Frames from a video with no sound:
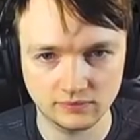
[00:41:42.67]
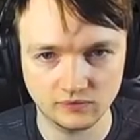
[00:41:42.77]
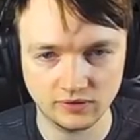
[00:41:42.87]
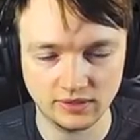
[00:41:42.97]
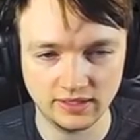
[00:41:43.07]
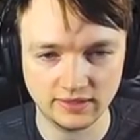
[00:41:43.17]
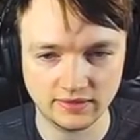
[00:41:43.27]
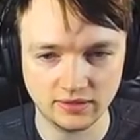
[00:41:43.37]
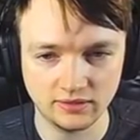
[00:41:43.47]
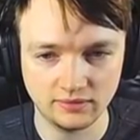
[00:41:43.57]
For the next
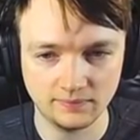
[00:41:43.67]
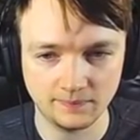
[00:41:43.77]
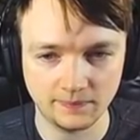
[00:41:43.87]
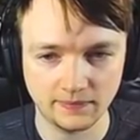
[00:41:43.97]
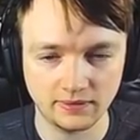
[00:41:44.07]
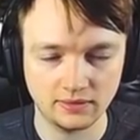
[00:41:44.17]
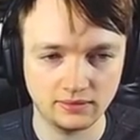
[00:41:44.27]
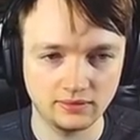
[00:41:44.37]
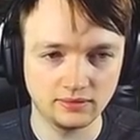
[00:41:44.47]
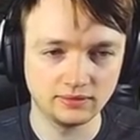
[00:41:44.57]
turn.
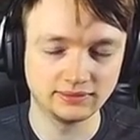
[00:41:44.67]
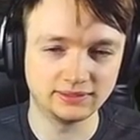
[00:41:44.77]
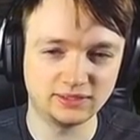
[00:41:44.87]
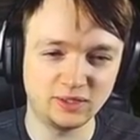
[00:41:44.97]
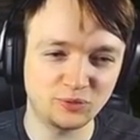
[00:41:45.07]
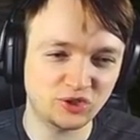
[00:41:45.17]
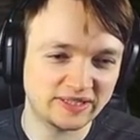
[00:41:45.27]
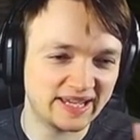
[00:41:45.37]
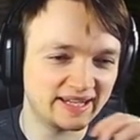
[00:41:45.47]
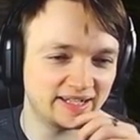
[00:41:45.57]
Oh, I'm
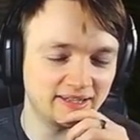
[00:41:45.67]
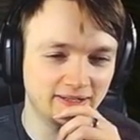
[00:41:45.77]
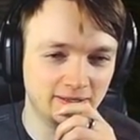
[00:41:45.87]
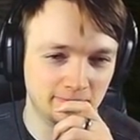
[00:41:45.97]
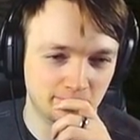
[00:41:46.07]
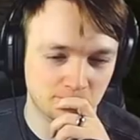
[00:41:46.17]
just hanging in there.